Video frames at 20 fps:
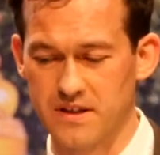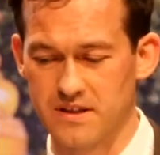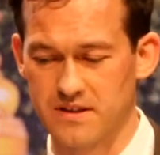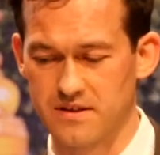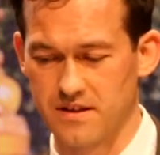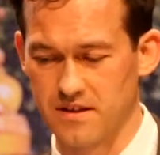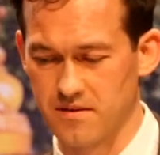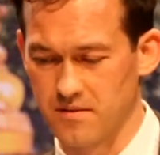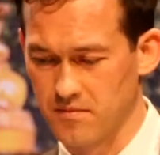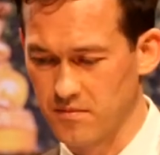this
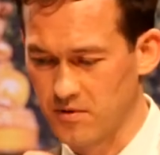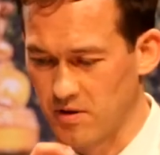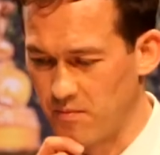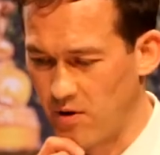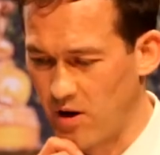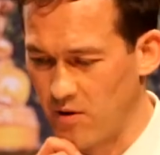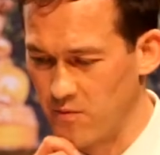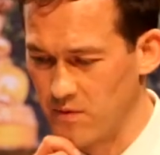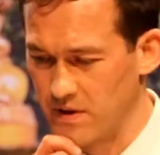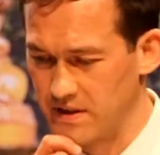is the
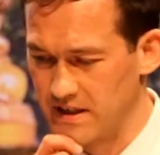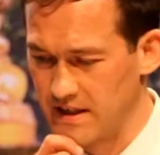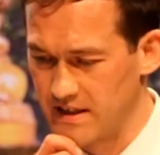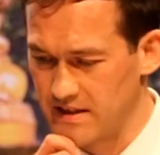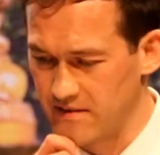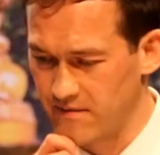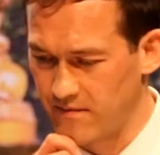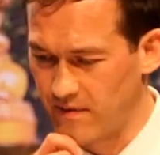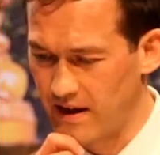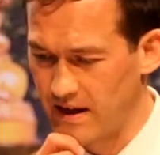compartment we
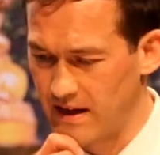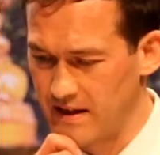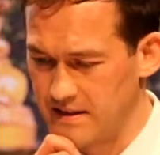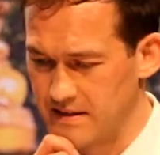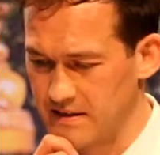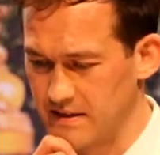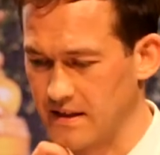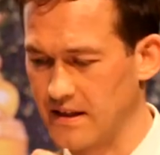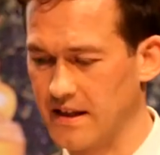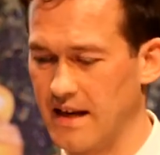
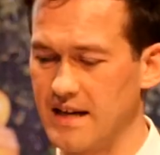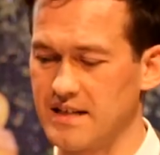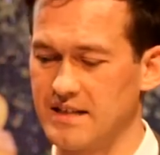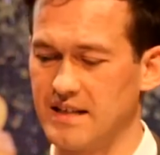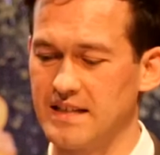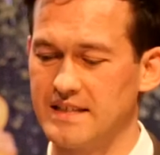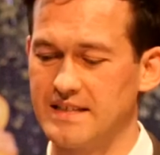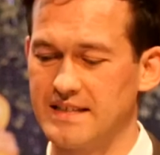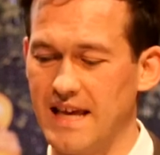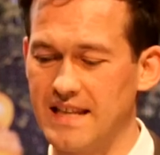identified, can
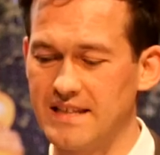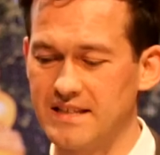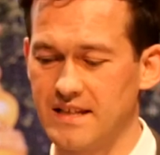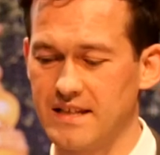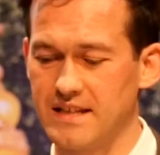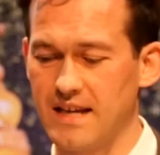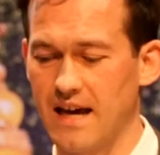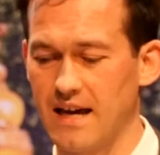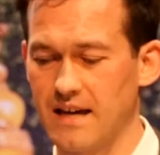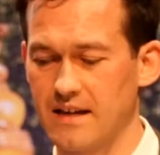actually
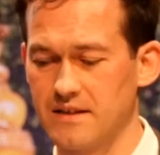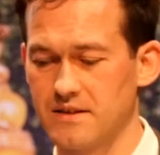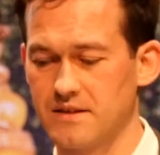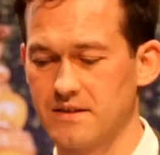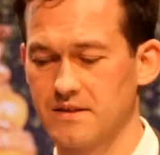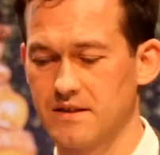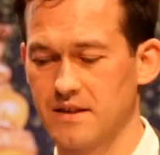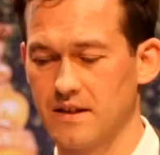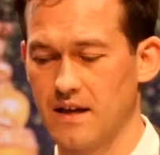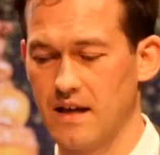
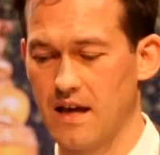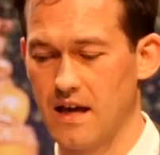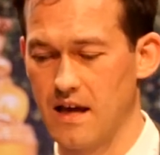sensitize